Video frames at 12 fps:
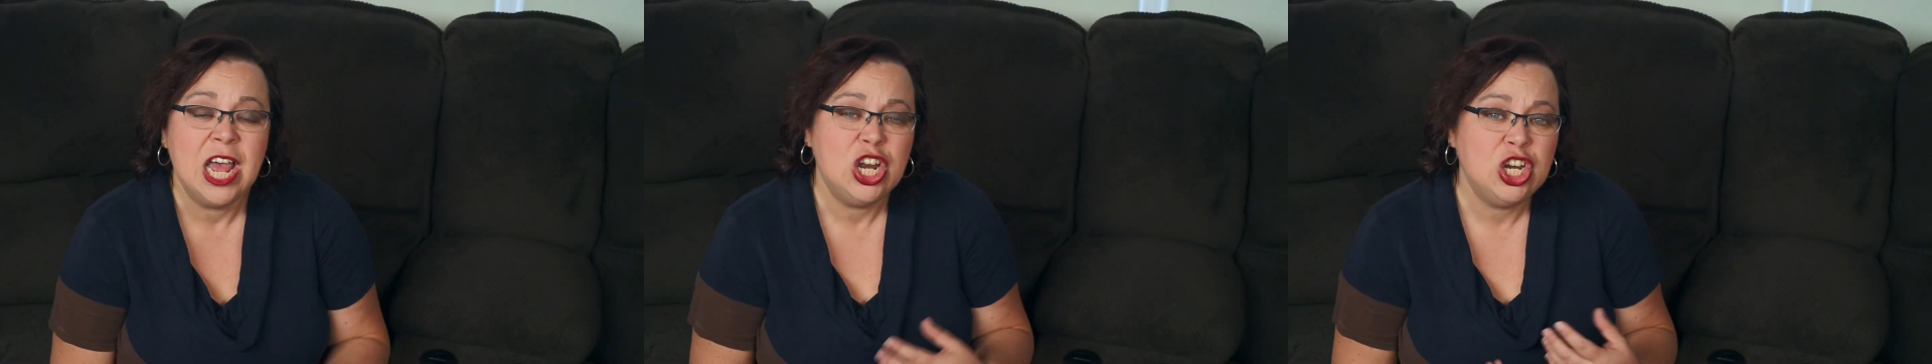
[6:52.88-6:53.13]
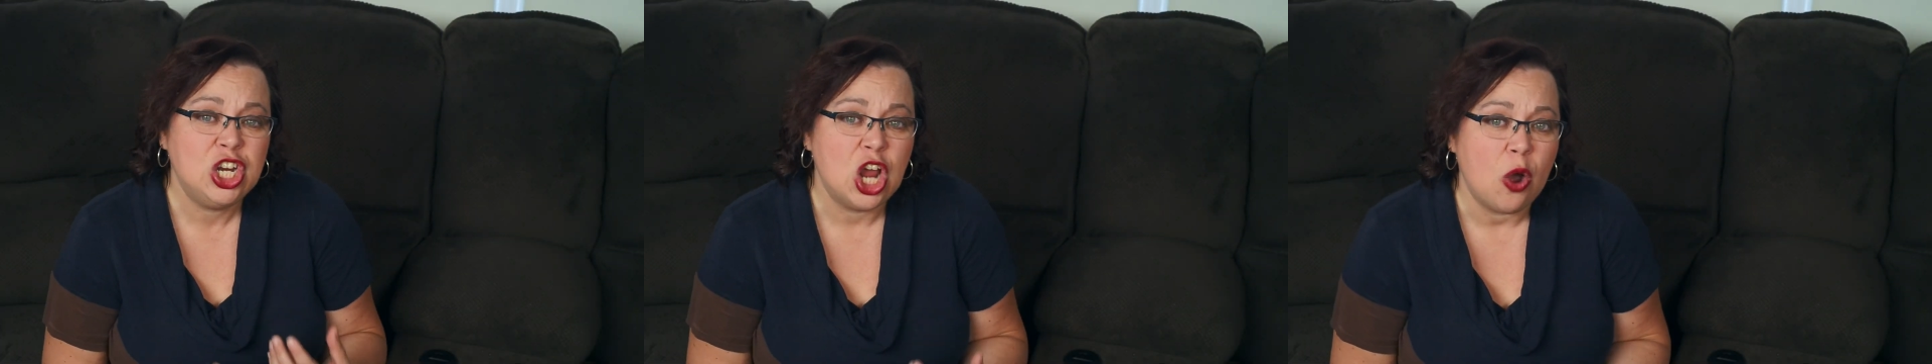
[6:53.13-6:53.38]

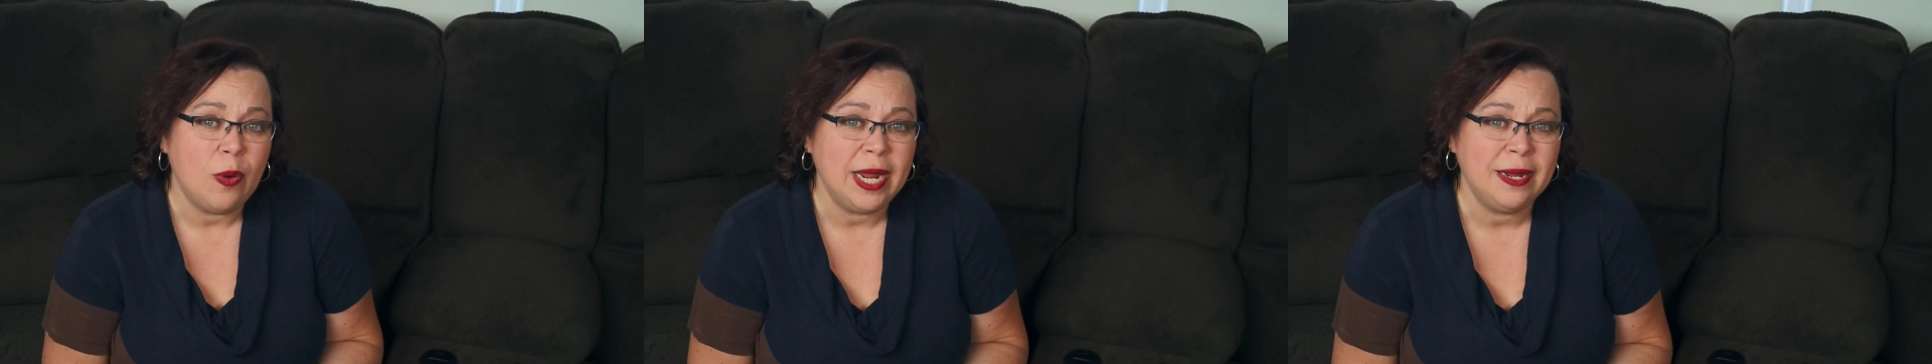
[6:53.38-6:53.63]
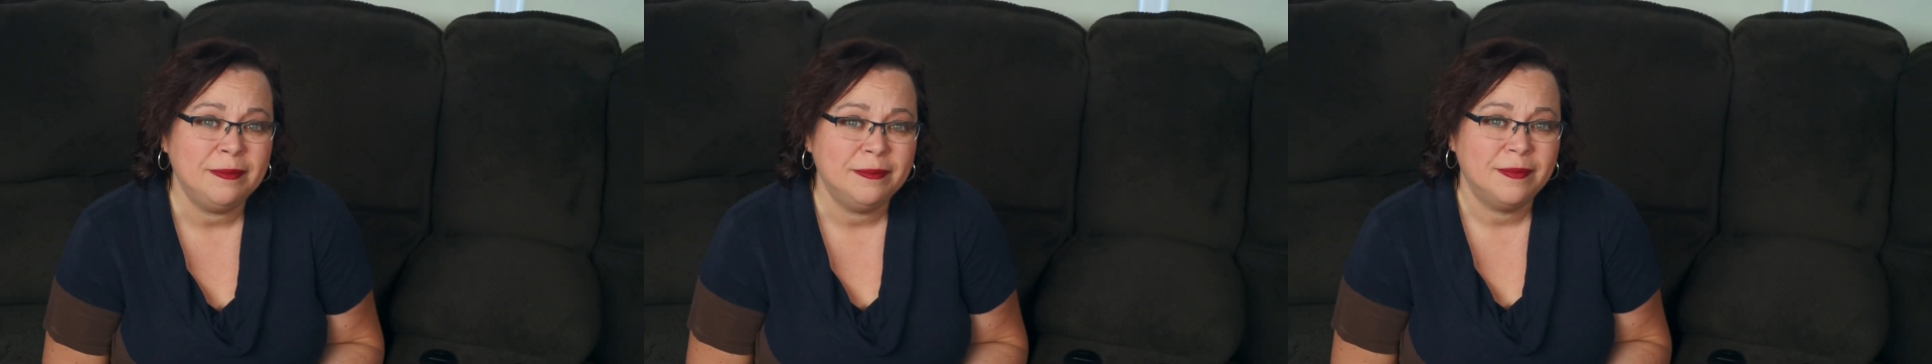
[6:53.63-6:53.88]

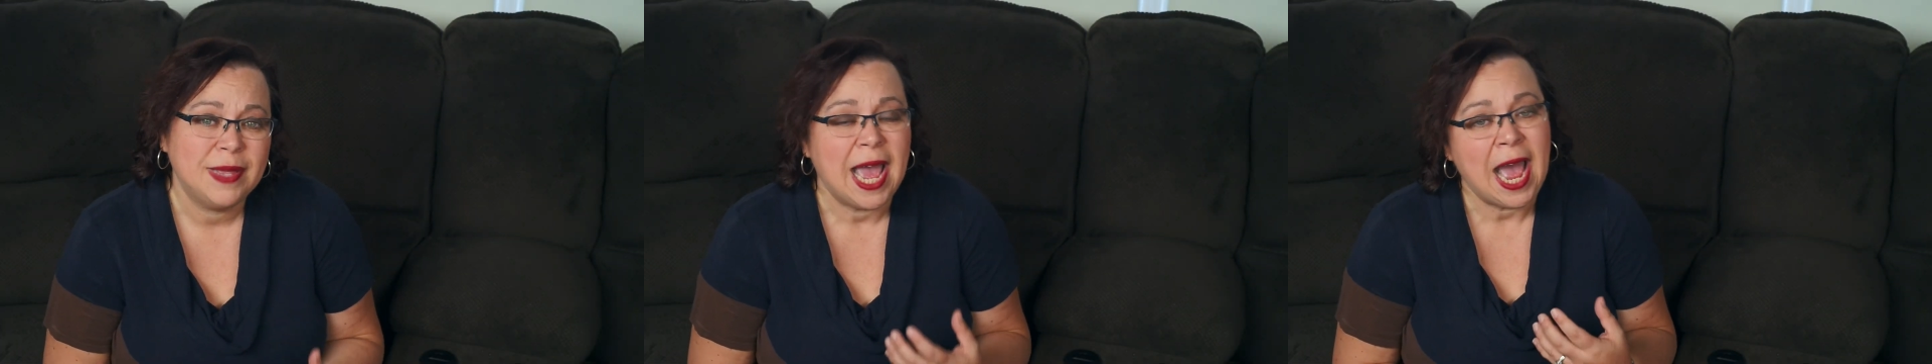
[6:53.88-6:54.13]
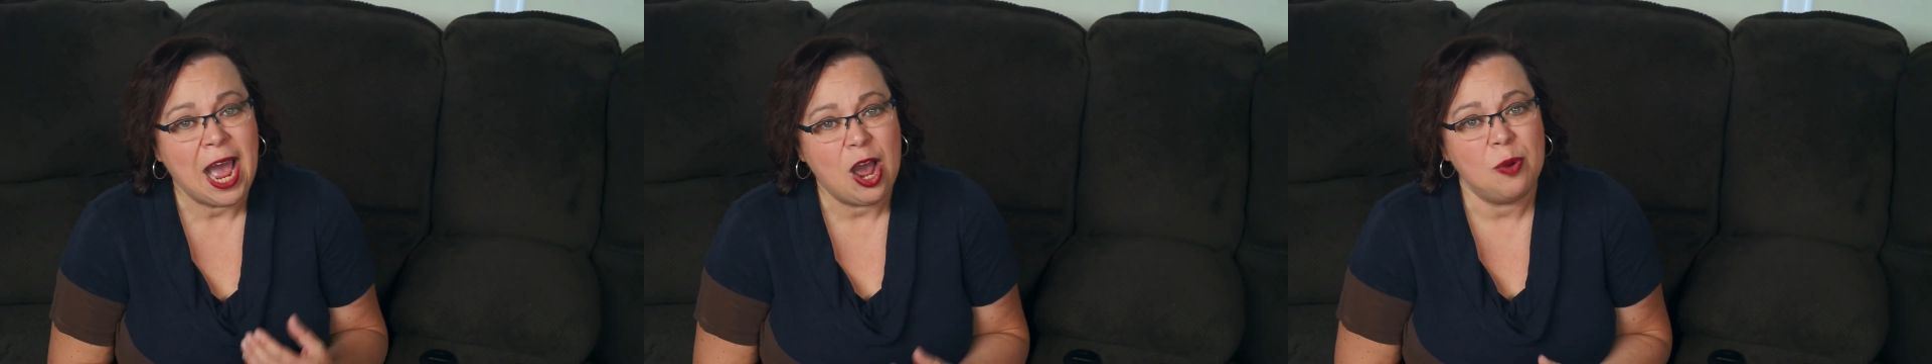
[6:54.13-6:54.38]
Knowing
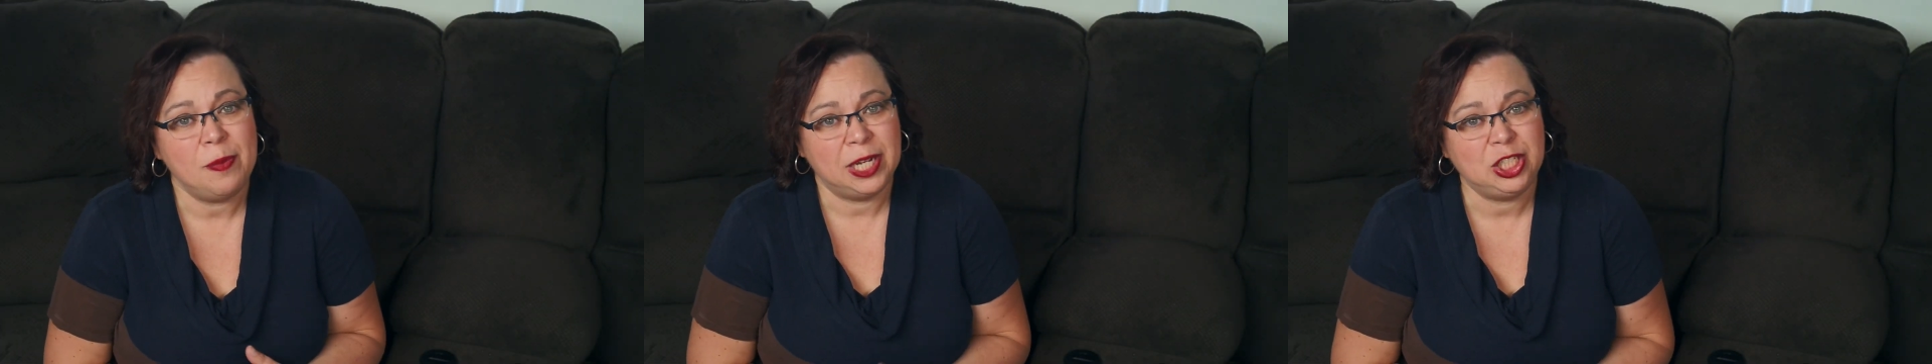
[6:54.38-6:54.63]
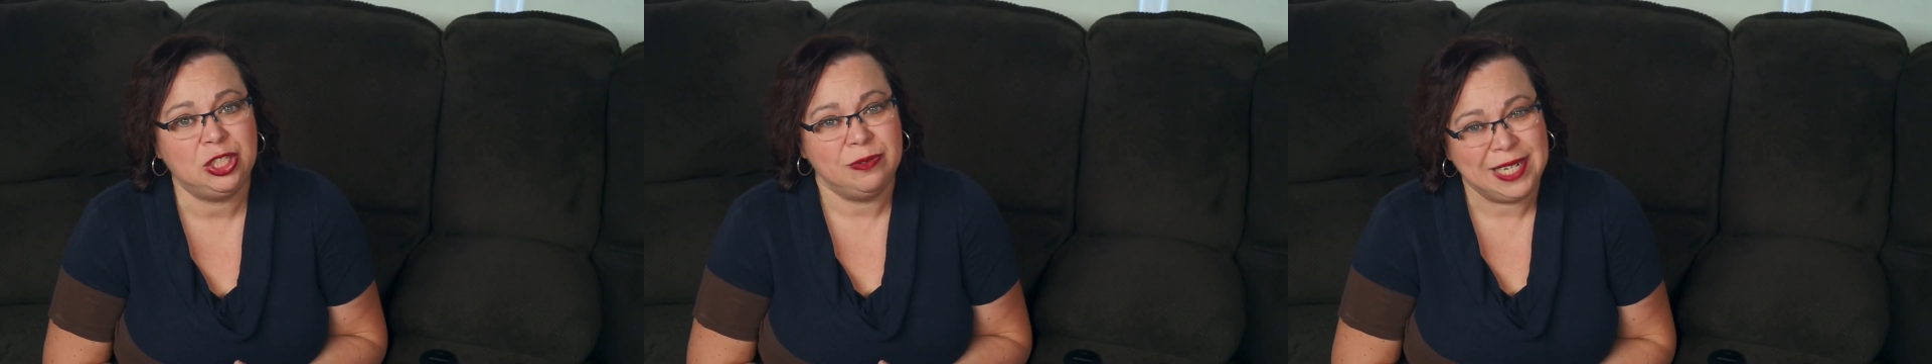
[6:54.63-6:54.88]
how much you